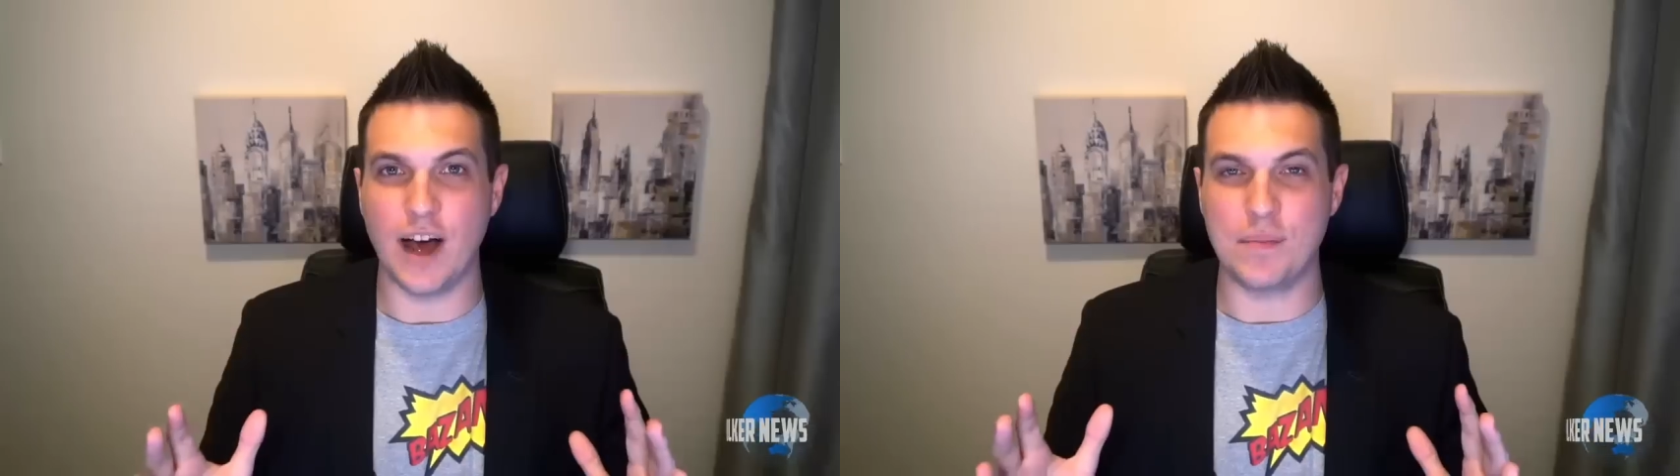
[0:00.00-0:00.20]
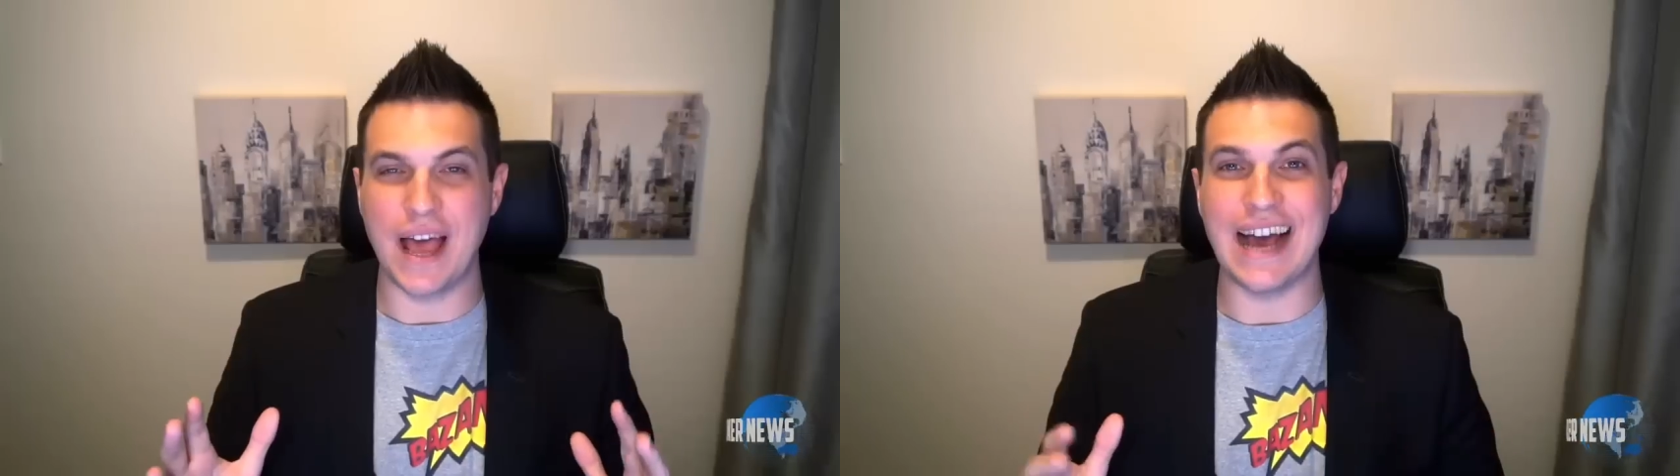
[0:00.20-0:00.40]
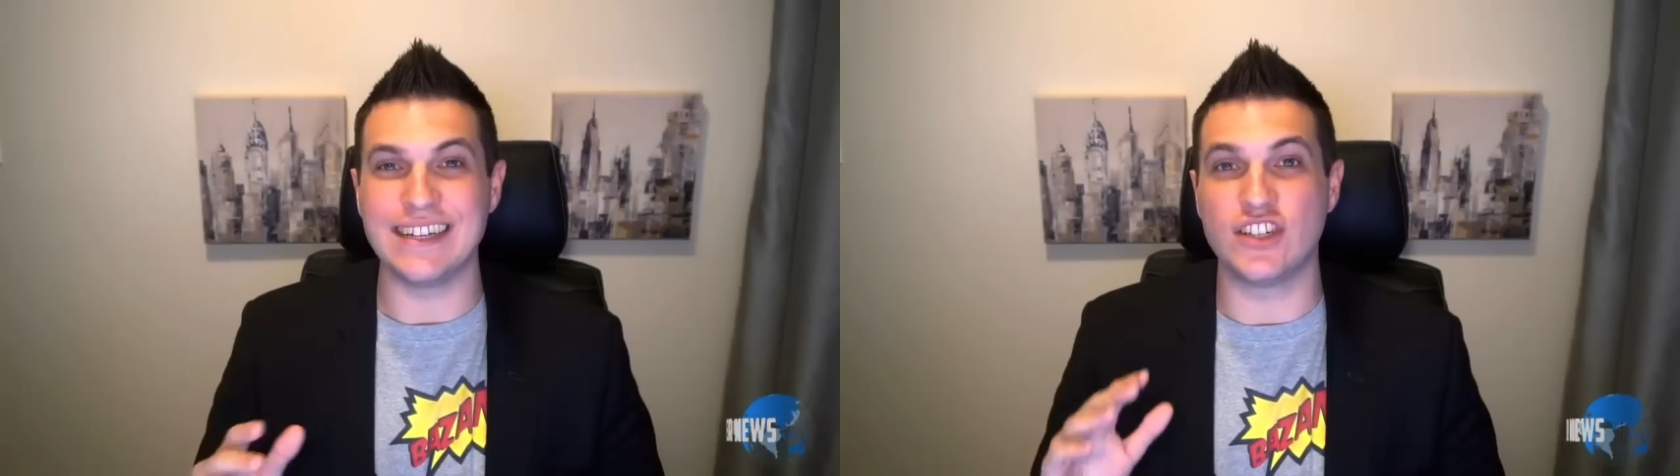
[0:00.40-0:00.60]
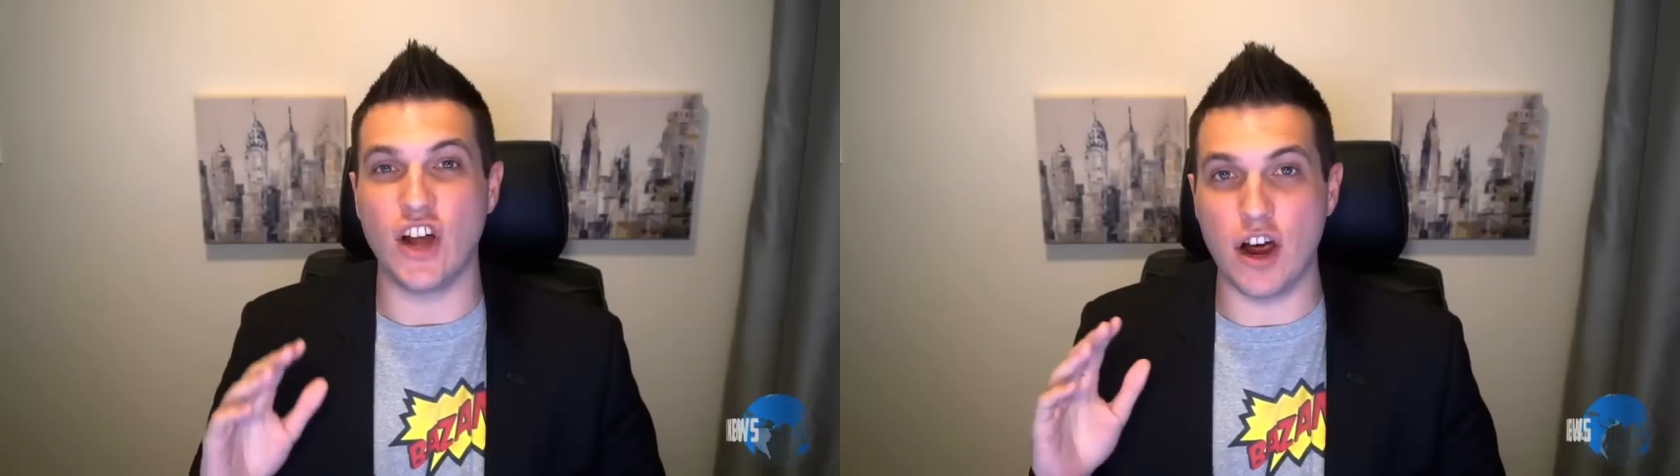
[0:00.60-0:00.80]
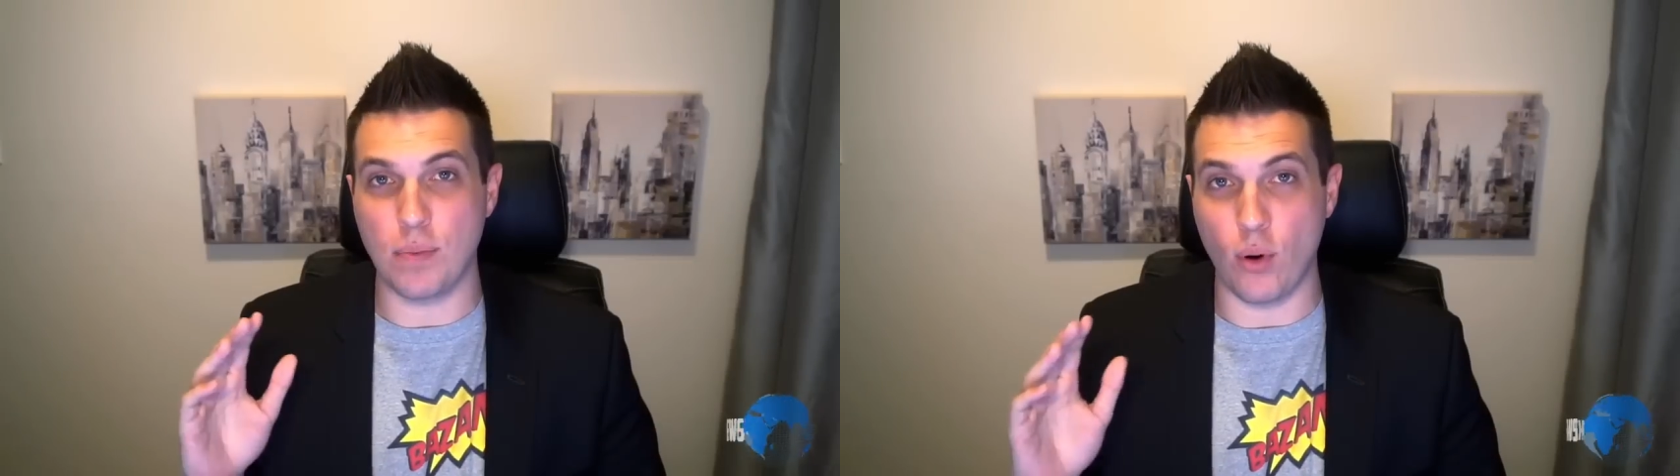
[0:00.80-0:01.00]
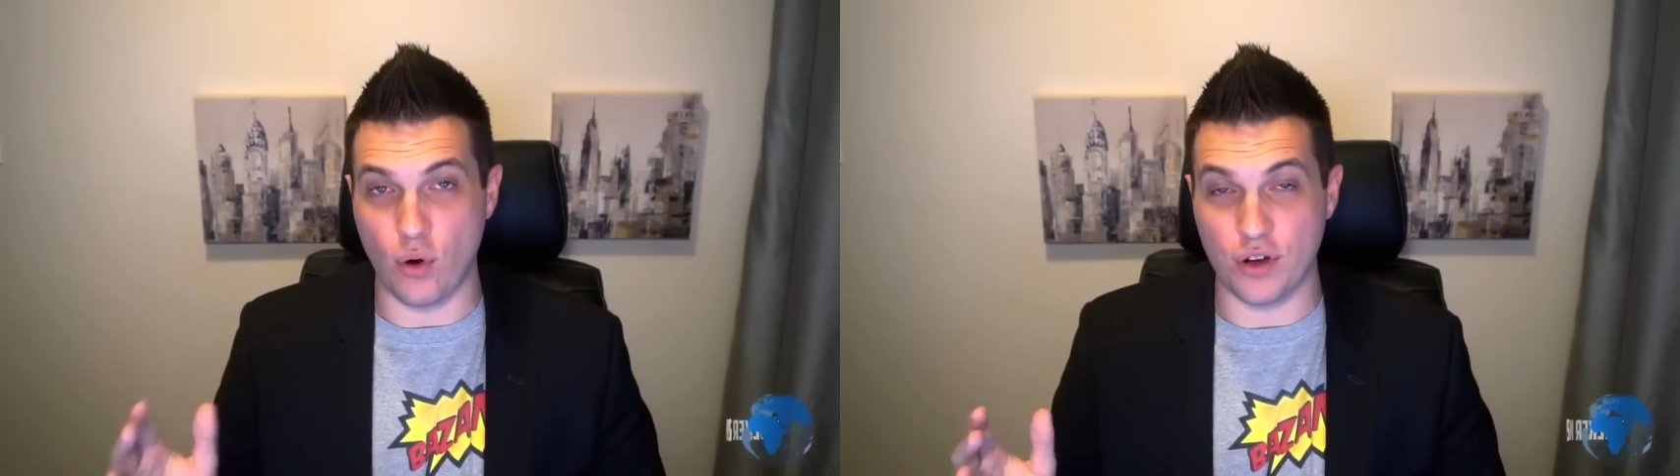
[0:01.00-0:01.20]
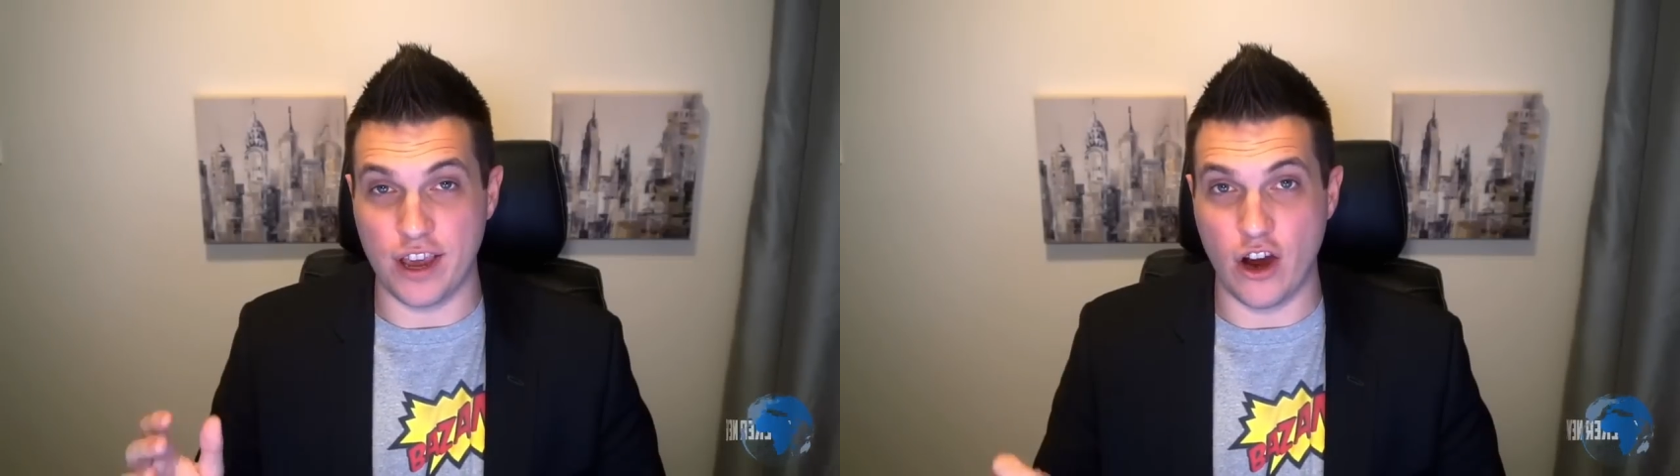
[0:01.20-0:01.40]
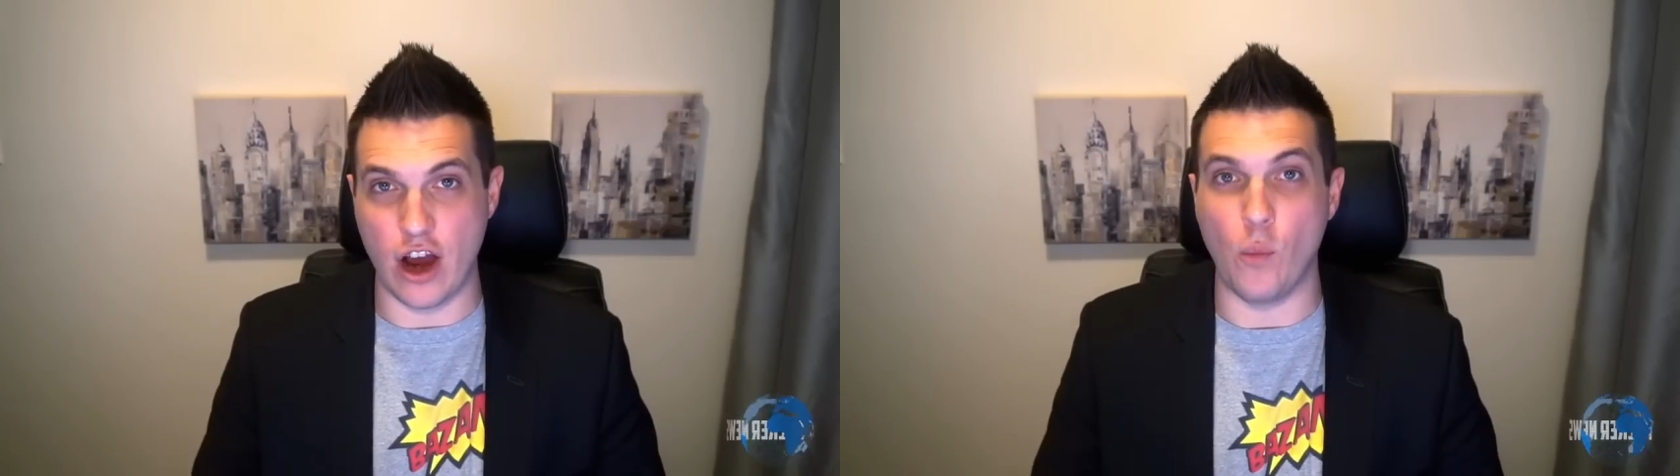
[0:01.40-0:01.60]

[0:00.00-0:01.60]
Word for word: is up, guys? Doug Polk here,